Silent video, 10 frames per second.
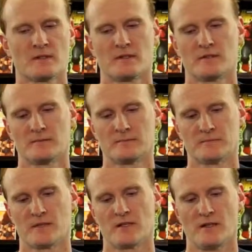
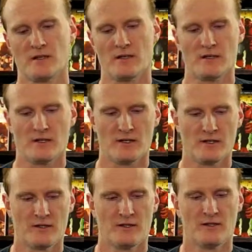
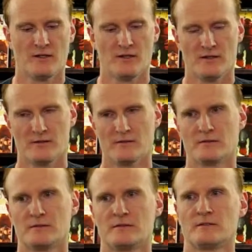
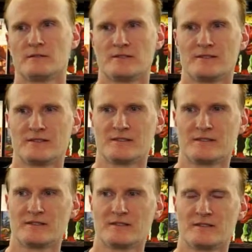
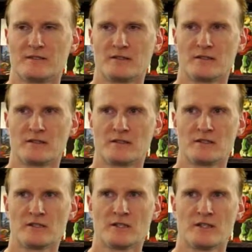
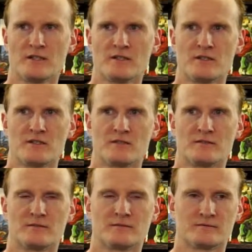
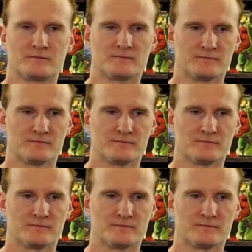The person shown says nothing.